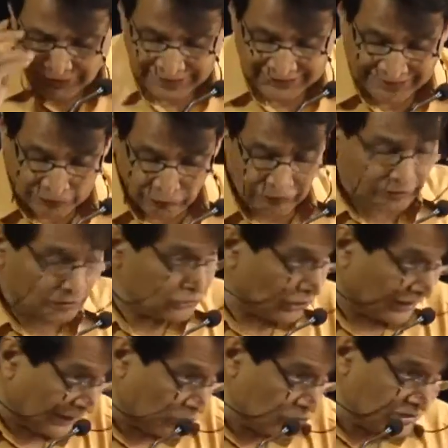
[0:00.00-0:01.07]
and that was also
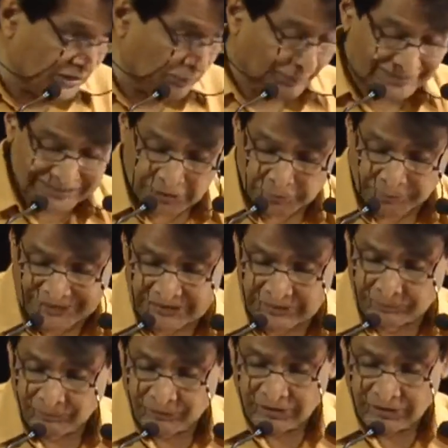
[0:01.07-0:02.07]
announced in the budget speech.